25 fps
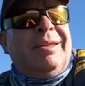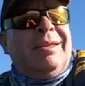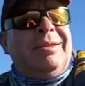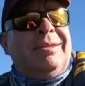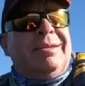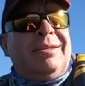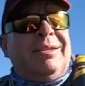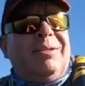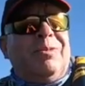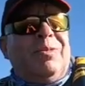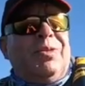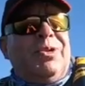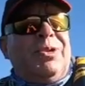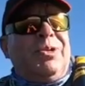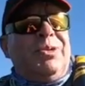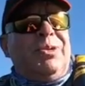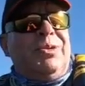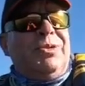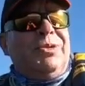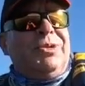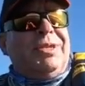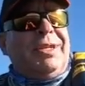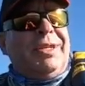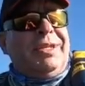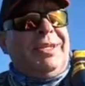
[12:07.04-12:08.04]
So what I
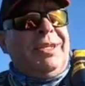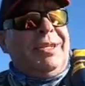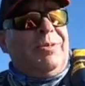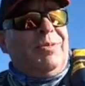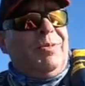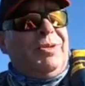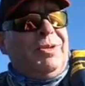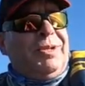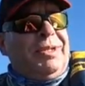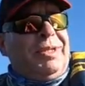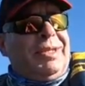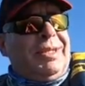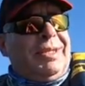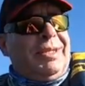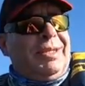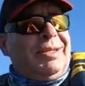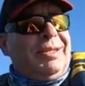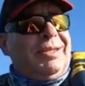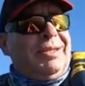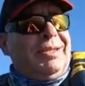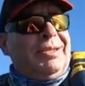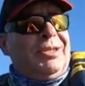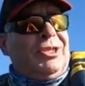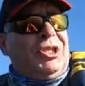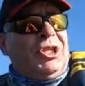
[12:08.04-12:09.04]
also did was
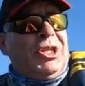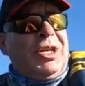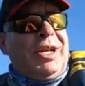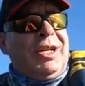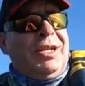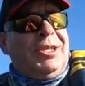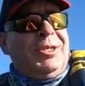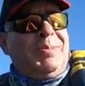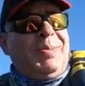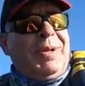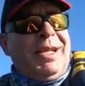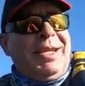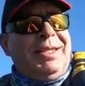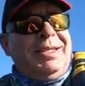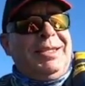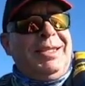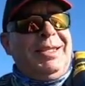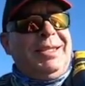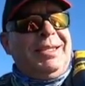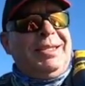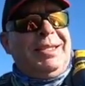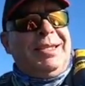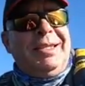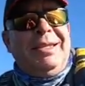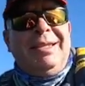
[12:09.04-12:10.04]
change
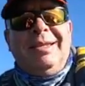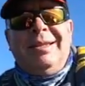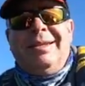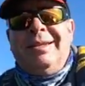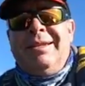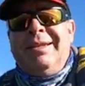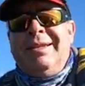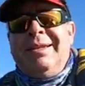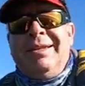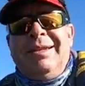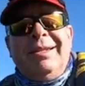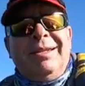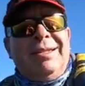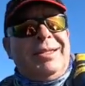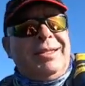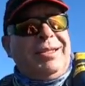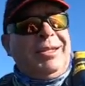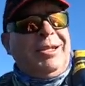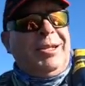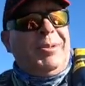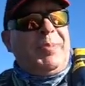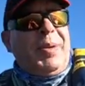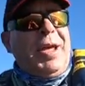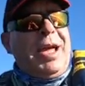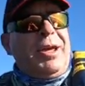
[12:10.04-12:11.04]
plastics.
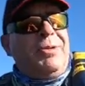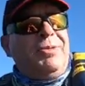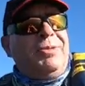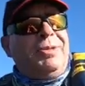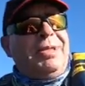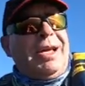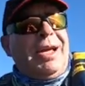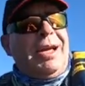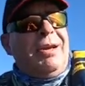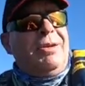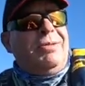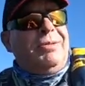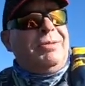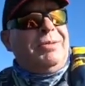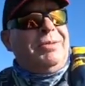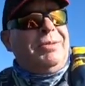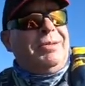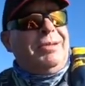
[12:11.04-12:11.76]
Still a paddle tail,